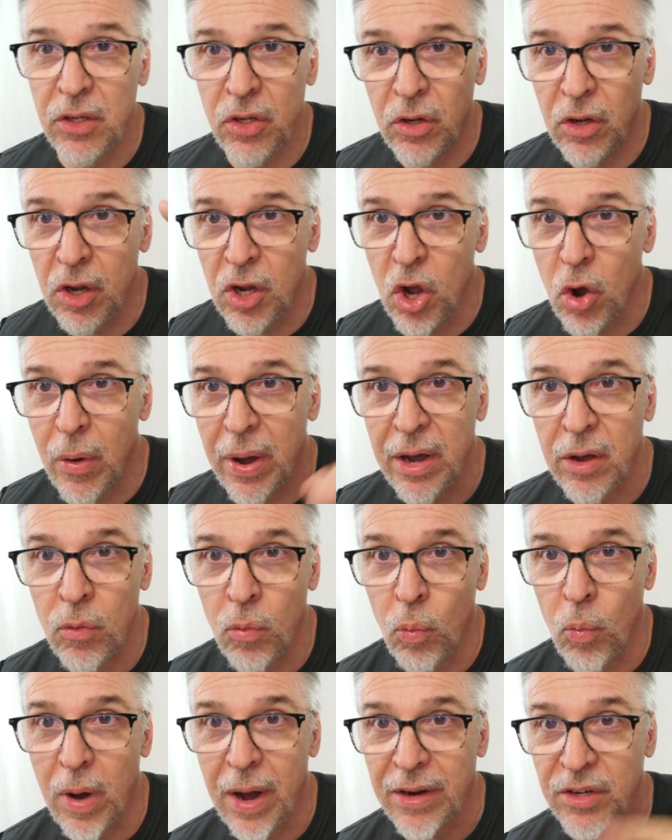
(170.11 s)
You can go out
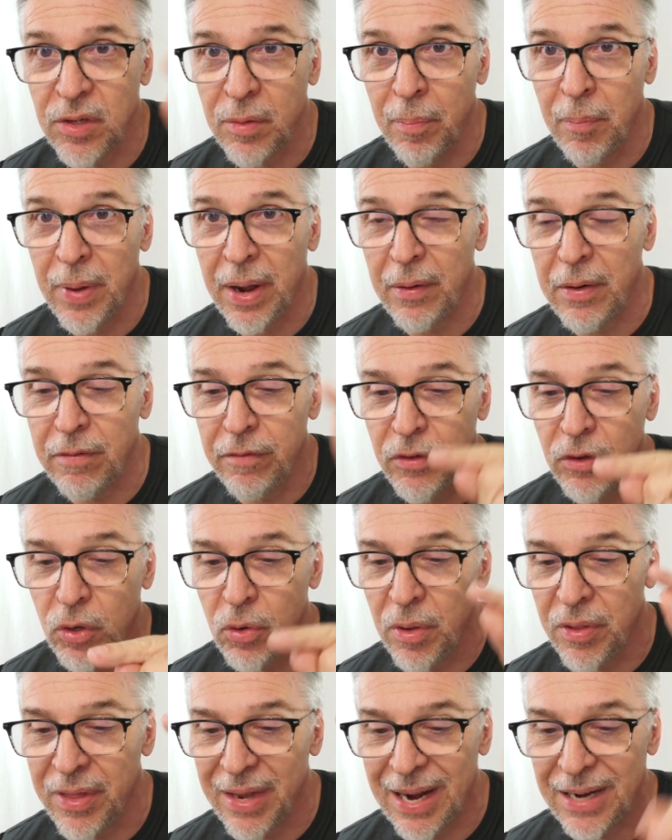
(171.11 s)
and watch my
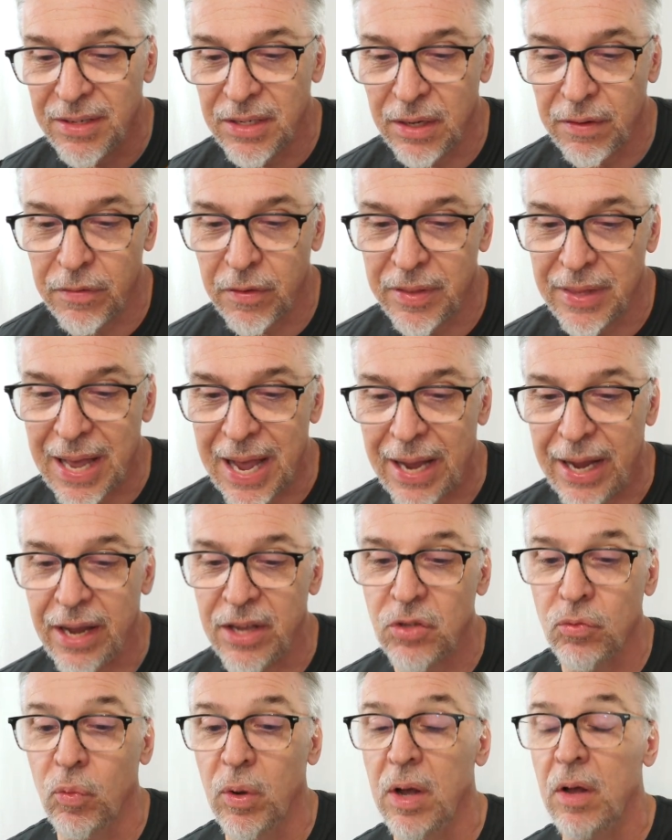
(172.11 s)
review that I did for that
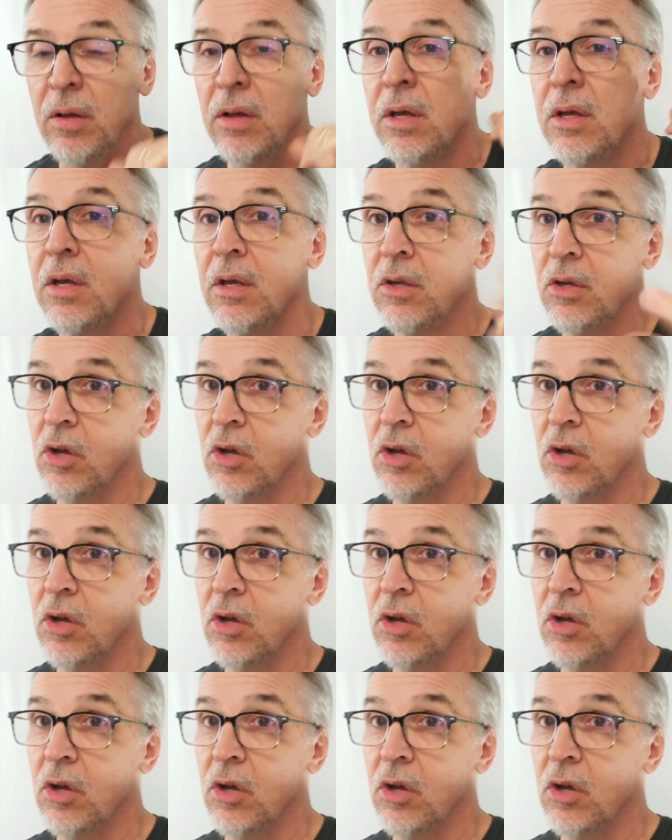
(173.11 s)
as well.